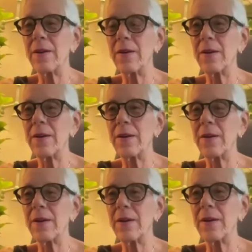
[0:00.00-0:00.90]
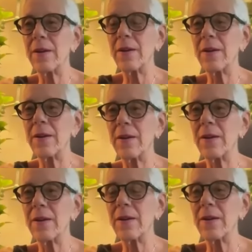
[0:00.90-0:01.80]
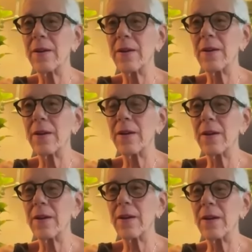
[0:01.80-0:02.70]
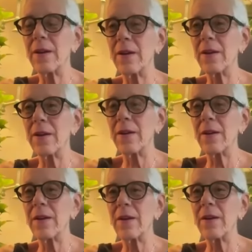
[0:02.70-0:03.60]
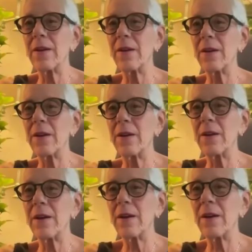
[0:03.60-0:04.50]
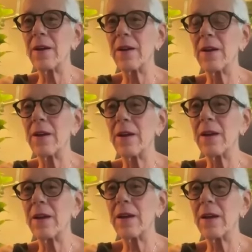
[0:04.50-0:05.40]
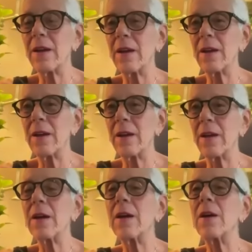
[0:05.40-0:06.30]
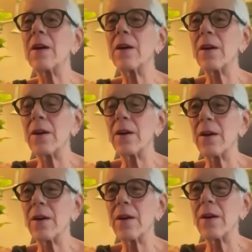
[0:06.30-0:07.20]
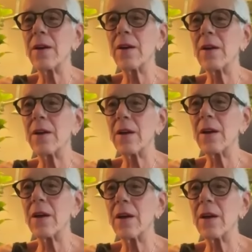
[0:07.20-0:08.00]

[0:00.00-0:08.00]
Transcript: This person isn't speaking.